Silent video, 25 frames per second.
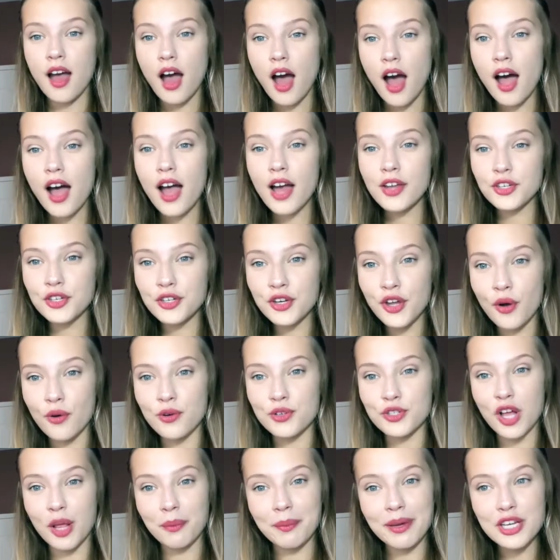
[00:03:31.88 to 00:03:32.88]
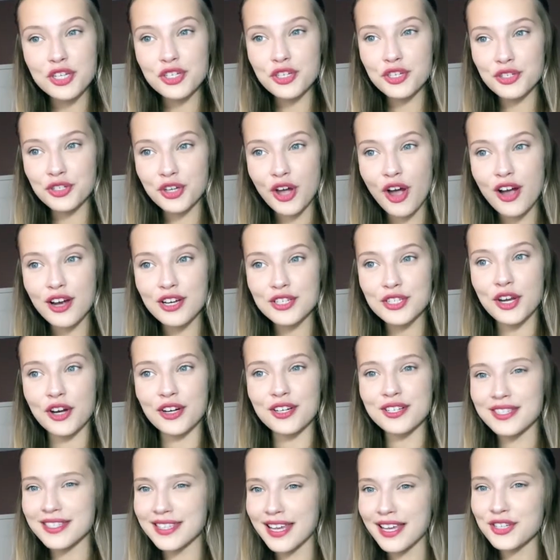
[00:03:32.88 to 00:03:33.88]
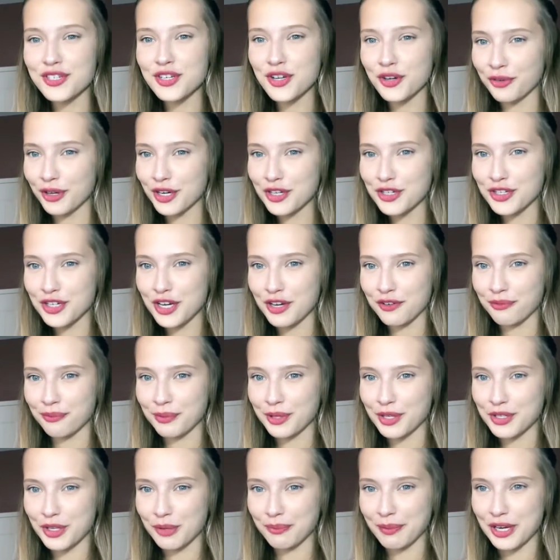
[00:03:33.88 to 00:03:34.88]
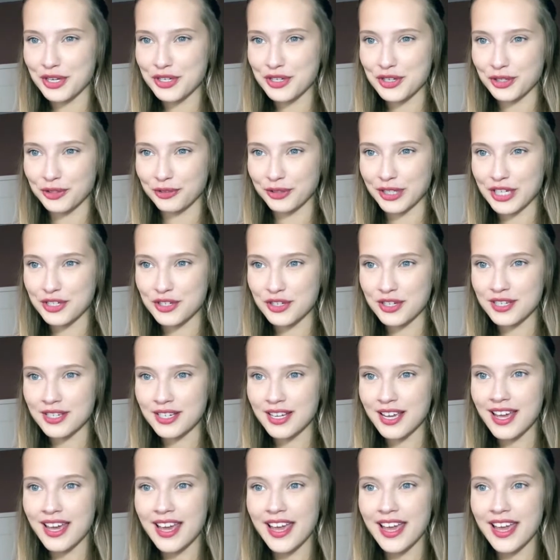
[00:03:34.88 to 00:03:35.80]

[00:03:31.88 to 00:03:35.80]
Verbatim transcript: odd note, Dalmatian dogs are said to originate from the Dalmatia region,